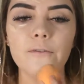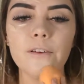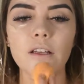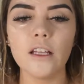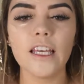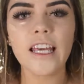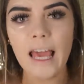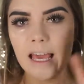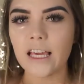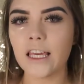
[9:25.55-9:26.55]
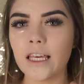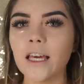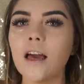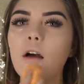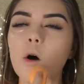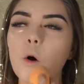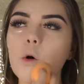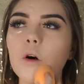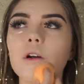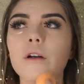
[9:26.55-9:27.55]
feeling cakey
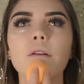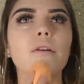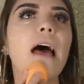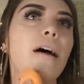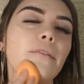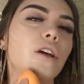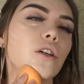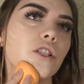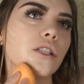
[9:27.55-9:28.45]
or heavy on your